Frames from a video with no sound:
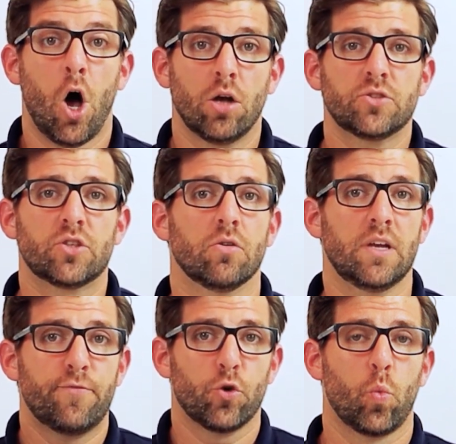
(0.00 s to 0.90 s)
Also,
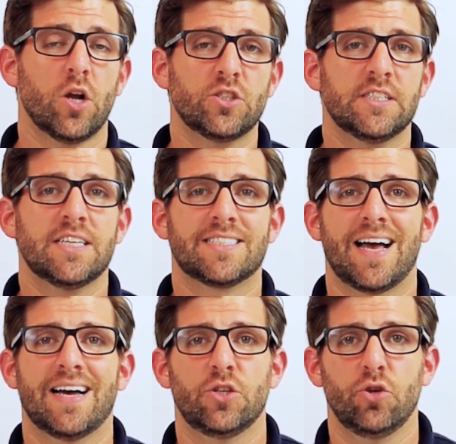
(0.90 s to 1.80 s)
if you're watching this
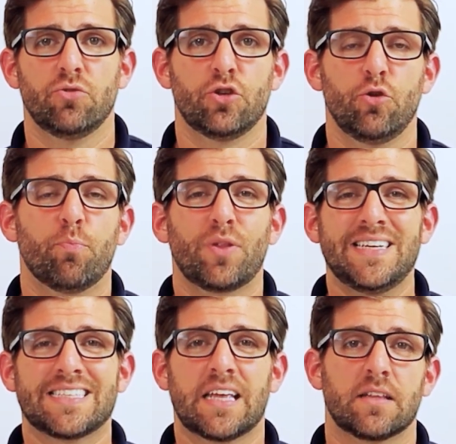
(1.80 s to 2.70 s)
on YouTube,
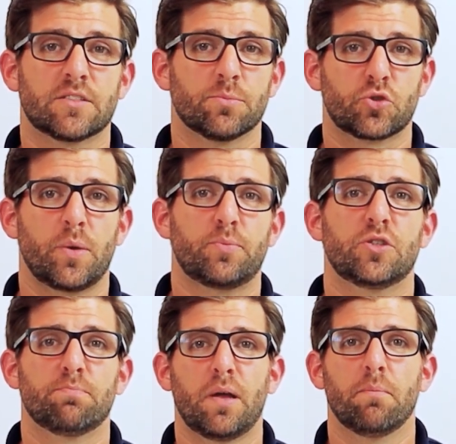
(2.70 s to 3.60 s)
please click the
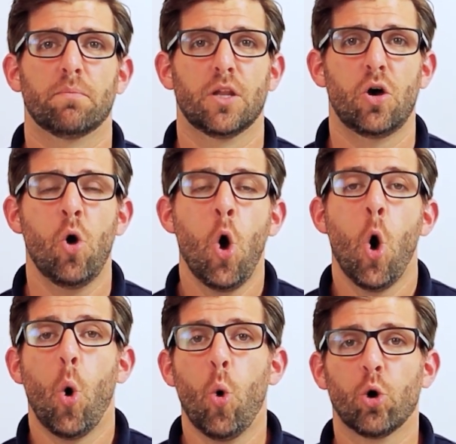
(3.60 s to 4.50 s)
subscription button below
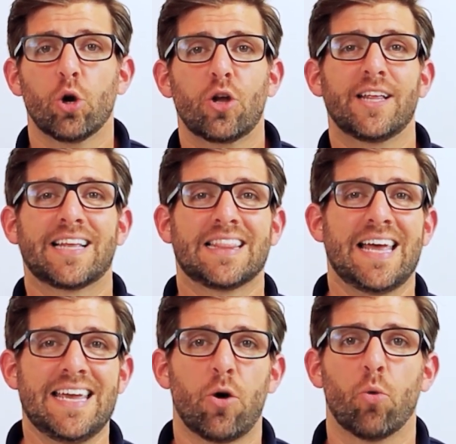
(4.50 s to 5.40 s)
or click
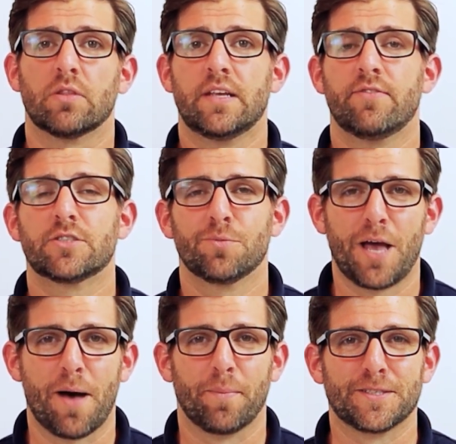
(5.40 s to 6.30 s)
like or leave us some
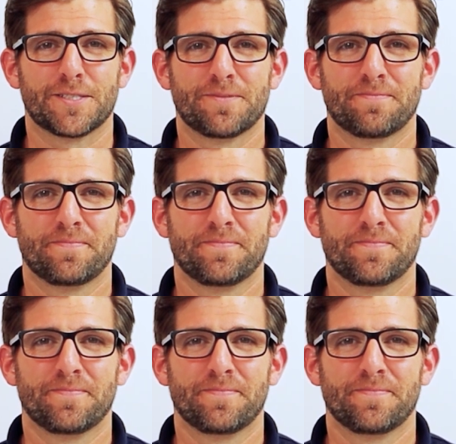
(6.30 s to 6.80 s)
comments.